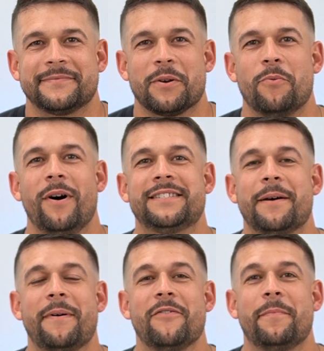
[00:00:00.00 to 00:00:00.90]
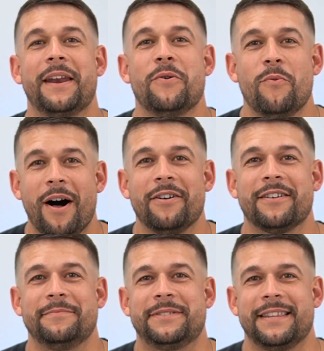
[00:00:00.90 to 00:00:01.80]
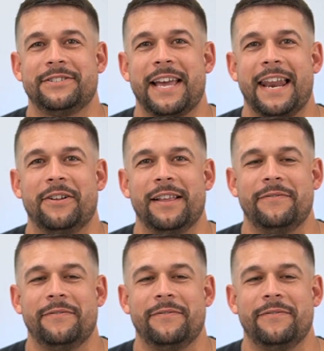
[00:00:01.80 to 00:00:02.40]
What's up, everybody? Welcome to the channel.